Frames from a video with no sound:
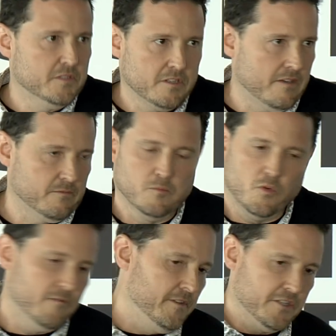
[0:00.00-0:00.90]
with software,
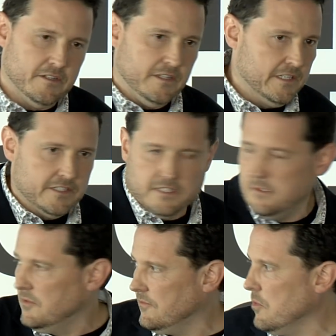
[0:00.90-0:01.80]
more efficient than
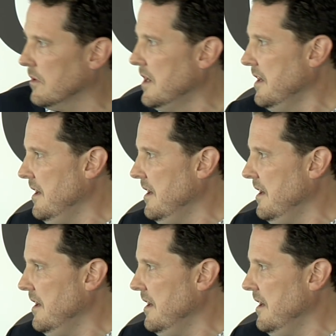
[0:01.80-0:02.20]
existed before,